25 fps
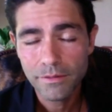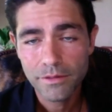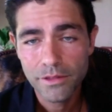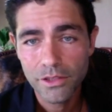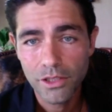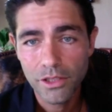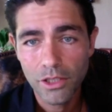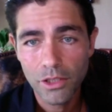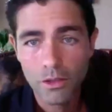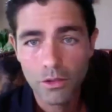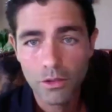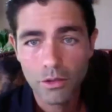
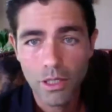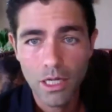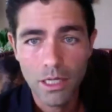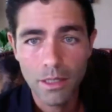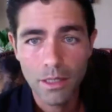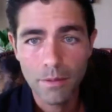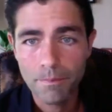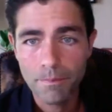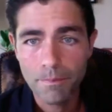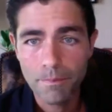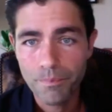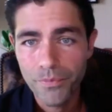So
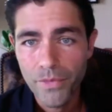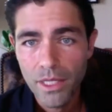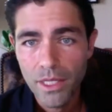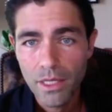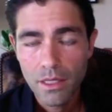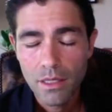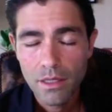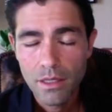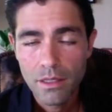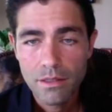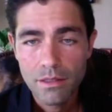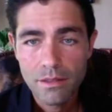um,
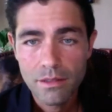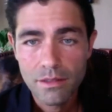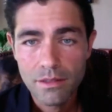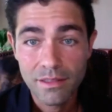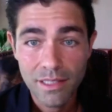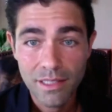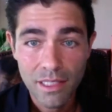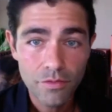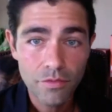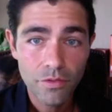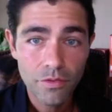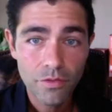
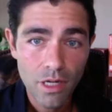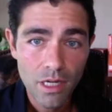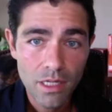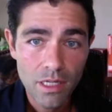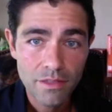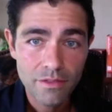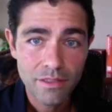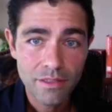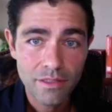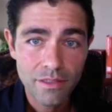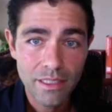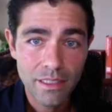success for
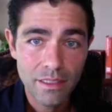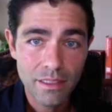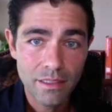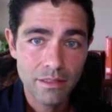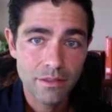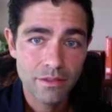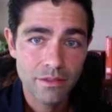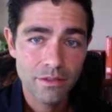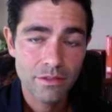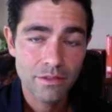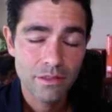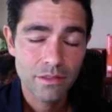us
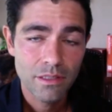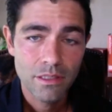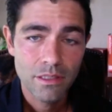is